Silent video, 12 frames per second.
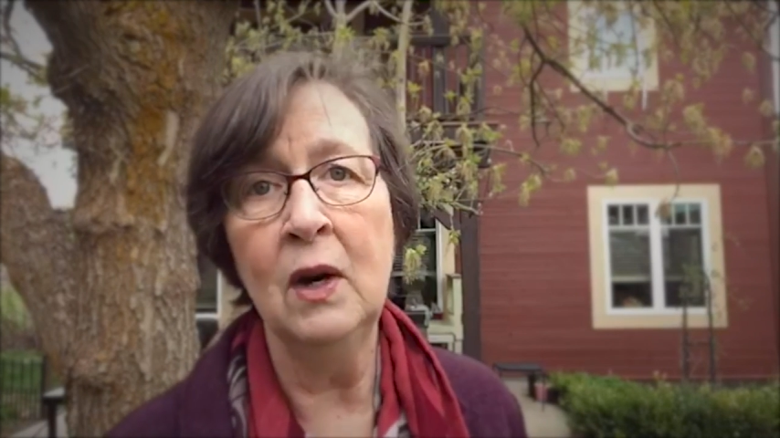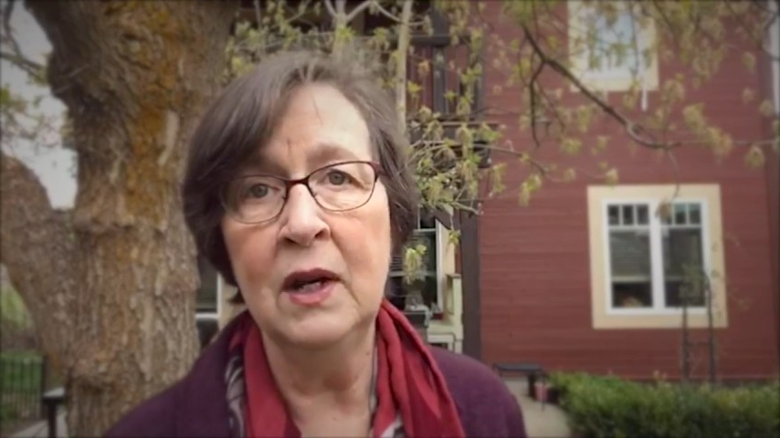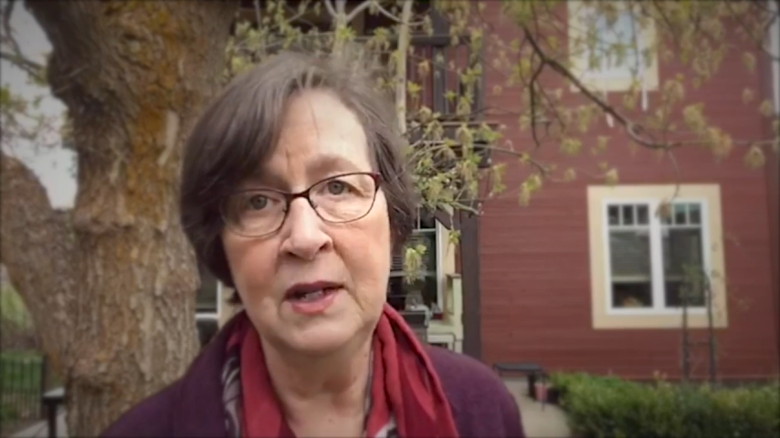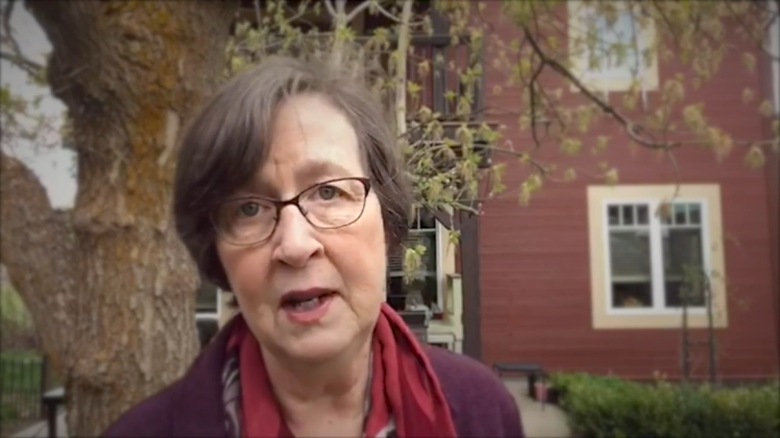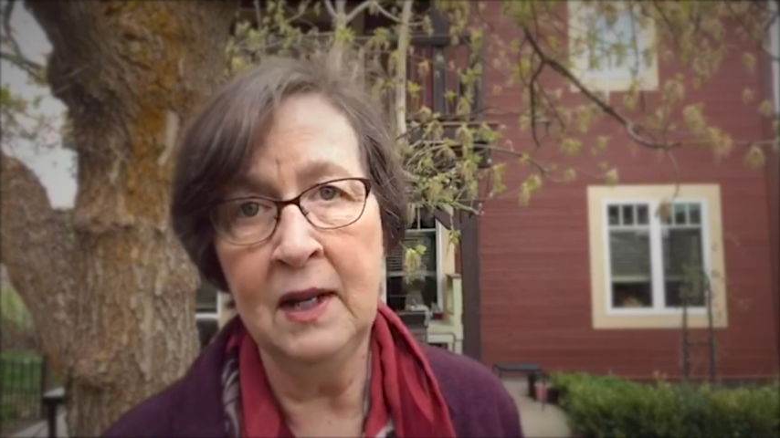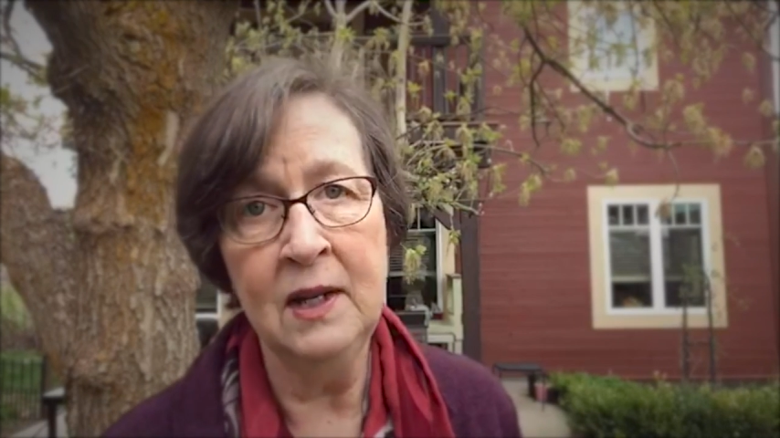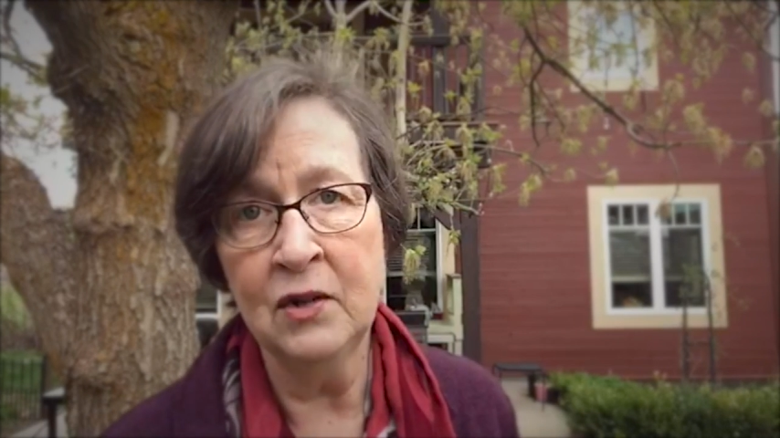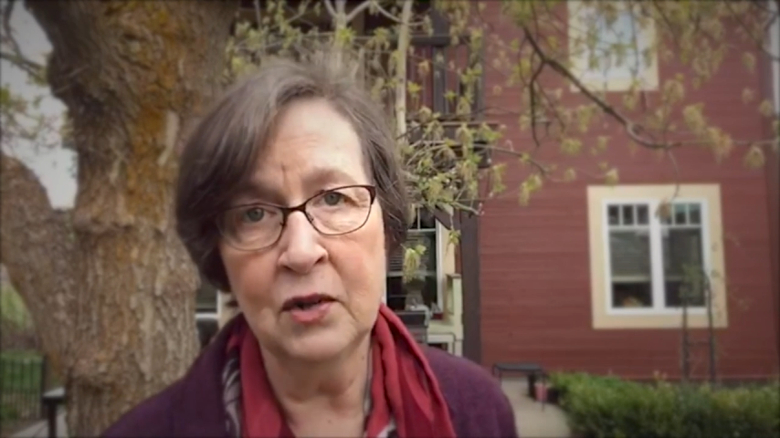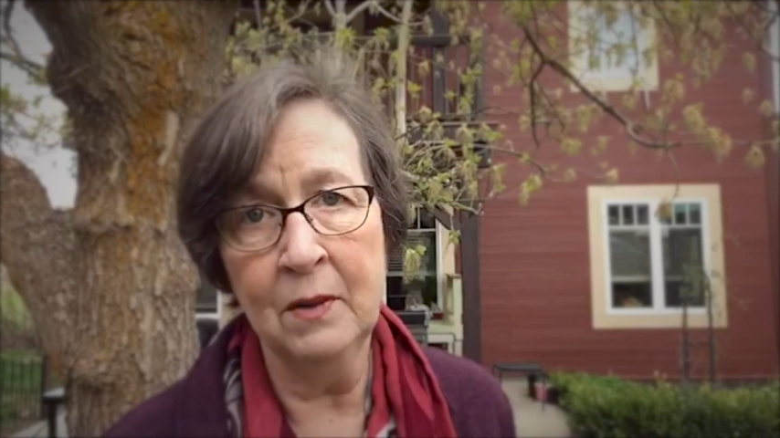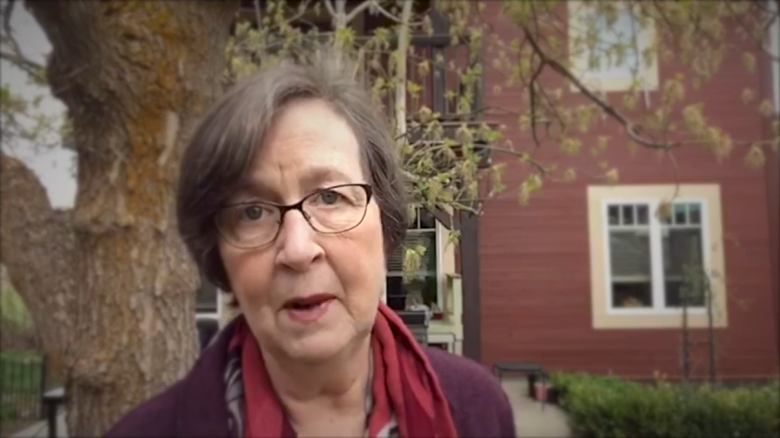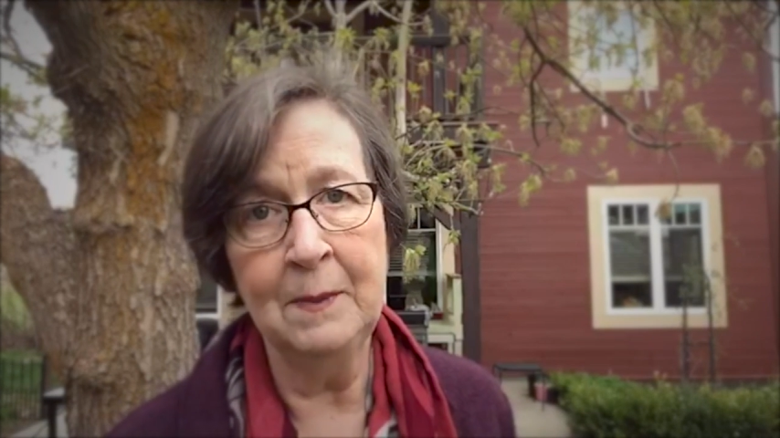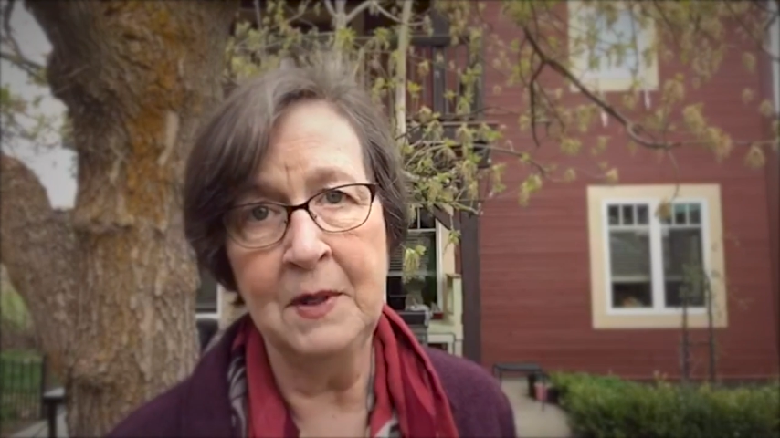
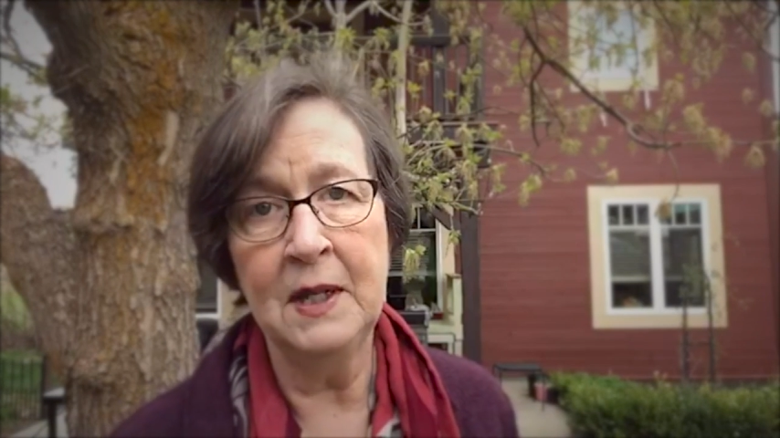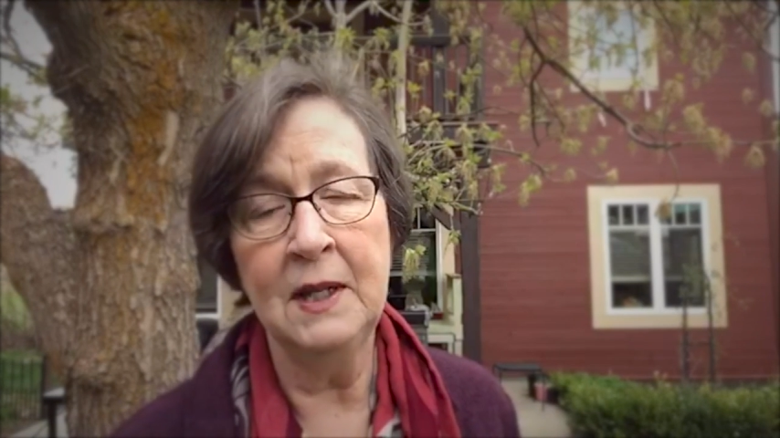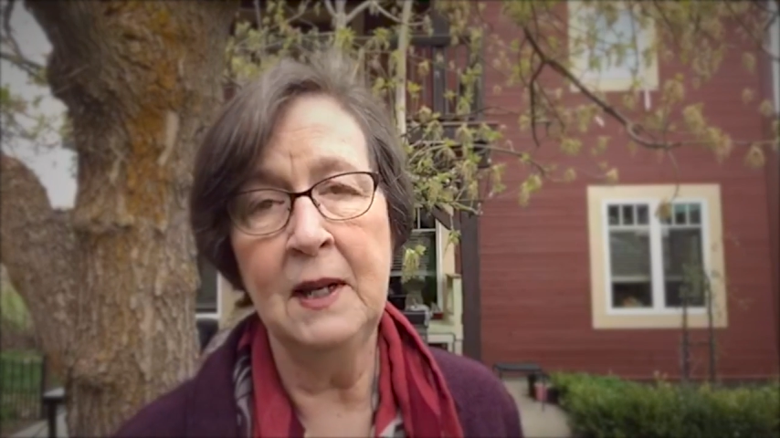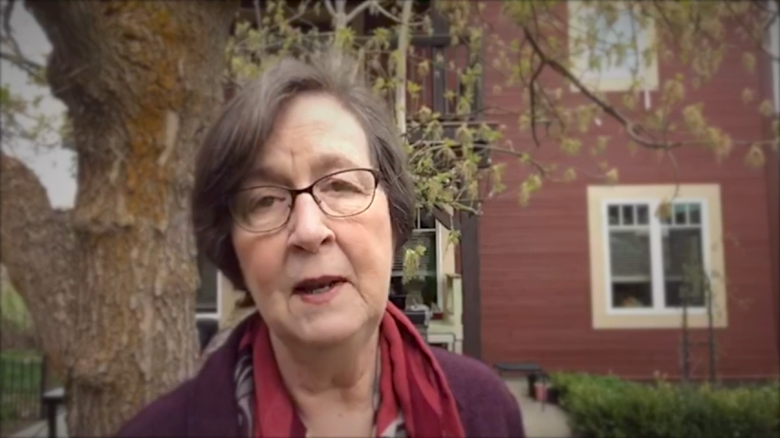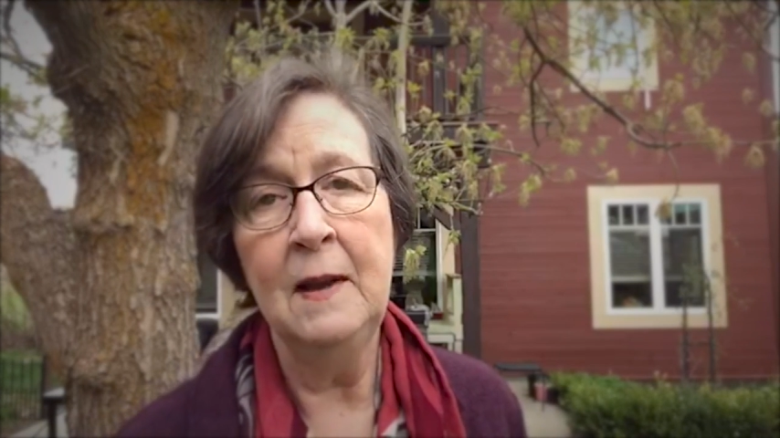uninterrupted.